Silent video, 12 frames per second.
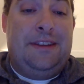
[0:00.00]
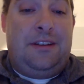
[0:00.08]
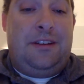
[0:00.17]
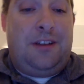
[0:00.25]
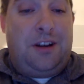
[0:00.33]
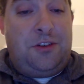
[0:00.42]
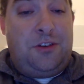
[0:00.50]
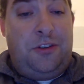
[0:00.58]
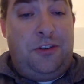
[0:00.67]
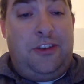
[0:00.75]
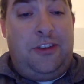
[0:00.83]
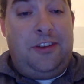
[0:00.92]
Dodgers hold a
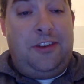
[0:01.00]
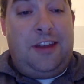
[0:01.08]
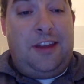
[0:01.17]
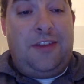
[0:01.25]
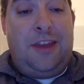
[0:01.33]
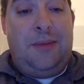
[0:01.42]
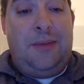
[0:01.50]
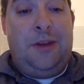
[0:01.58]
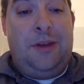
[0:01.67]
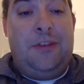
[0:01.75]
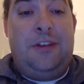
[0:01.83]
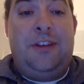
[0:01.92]
6.5 game lead
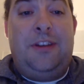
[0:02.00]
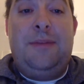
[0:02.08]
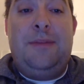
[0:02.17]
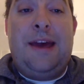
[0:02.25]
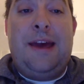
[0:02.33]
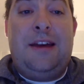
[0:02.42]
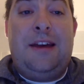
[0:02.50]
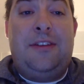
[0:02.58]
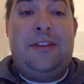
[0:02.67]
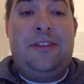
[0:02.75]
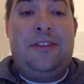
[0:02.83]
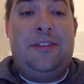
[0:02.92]
over the
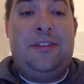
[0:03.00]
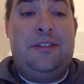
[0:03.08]
D-backs.